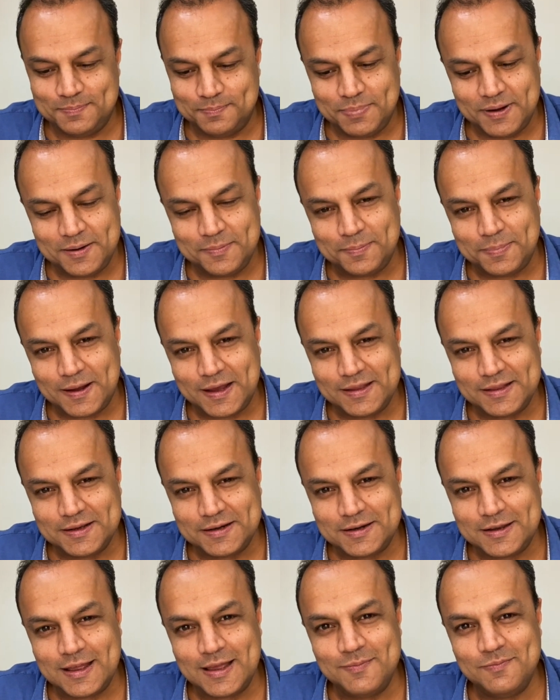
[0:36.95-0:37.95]
but by the
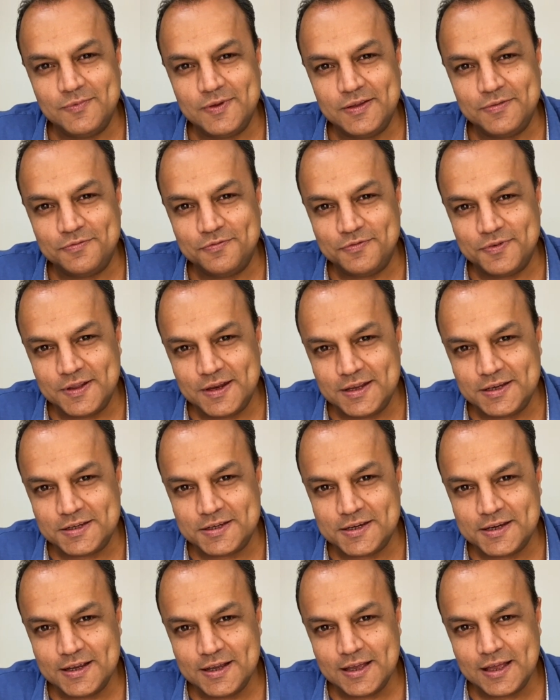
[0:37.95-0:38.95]
time we
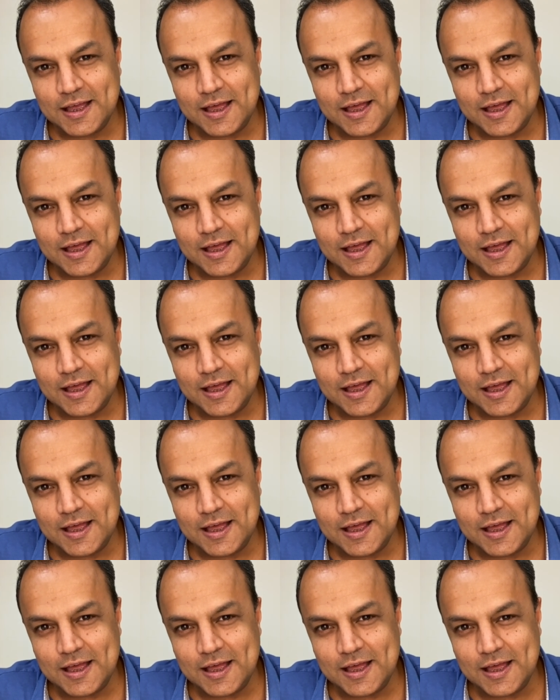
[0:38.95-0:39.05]
finish,